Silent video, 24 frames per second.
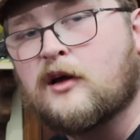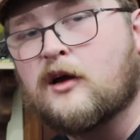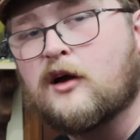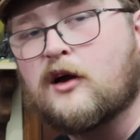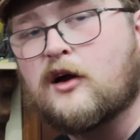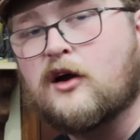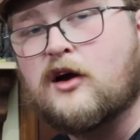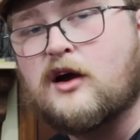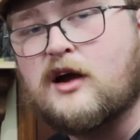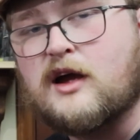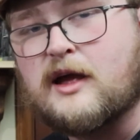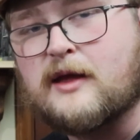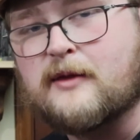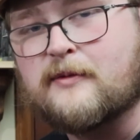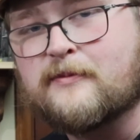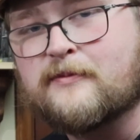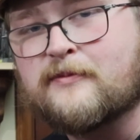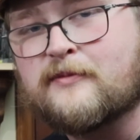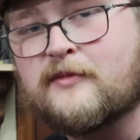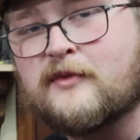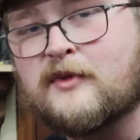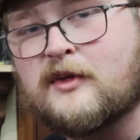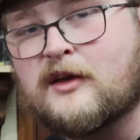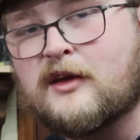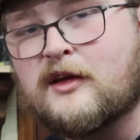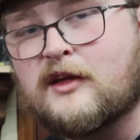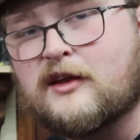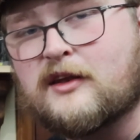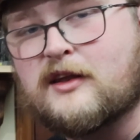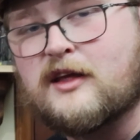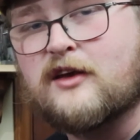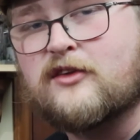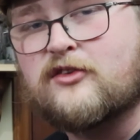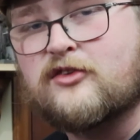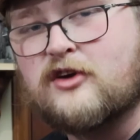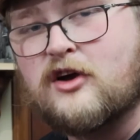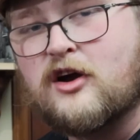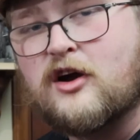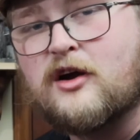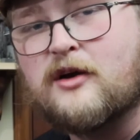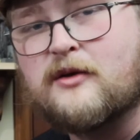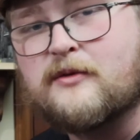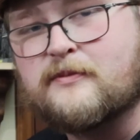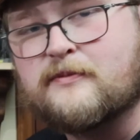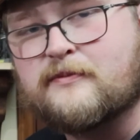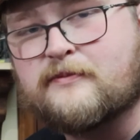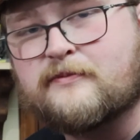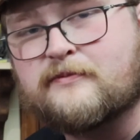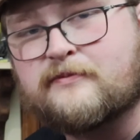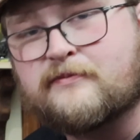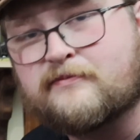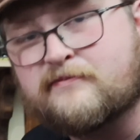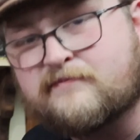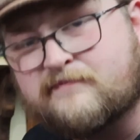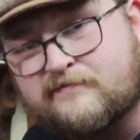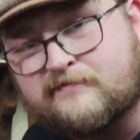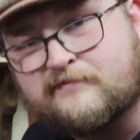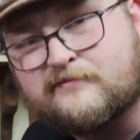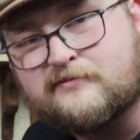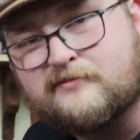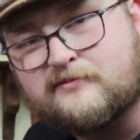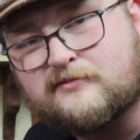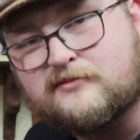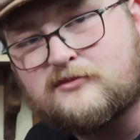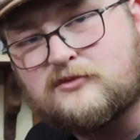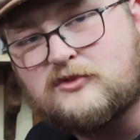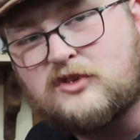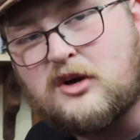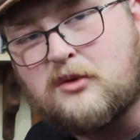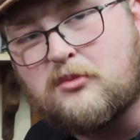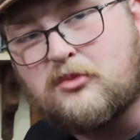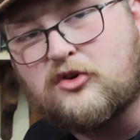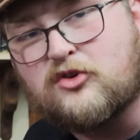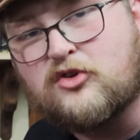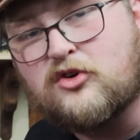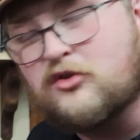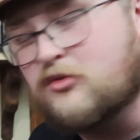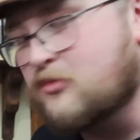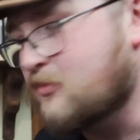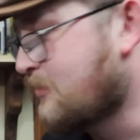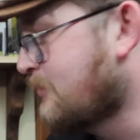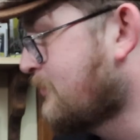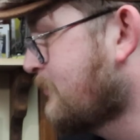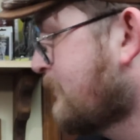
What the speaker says: Alright, next guard, number 2.